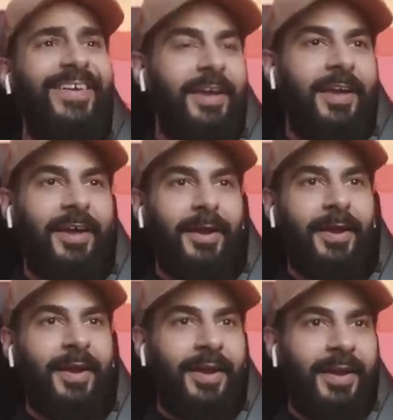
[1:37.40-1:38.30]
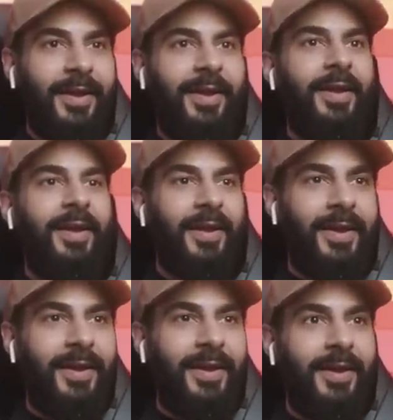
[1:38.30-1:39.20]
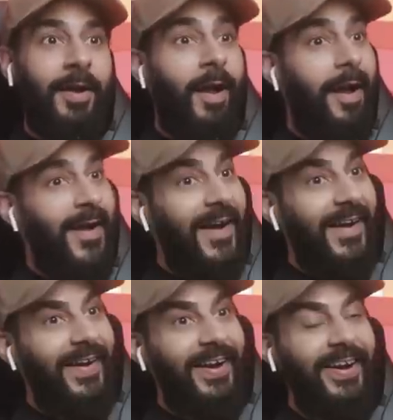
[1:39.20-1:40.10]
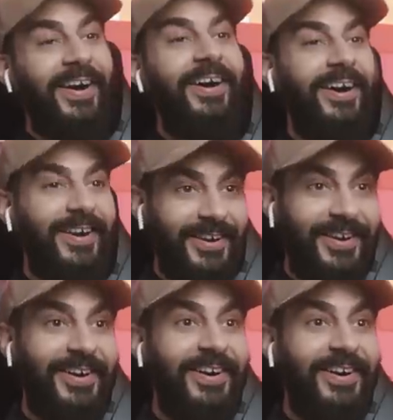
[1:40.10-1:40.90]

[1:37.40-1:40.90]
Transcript: Nowhere, middle of, yeah, this is it.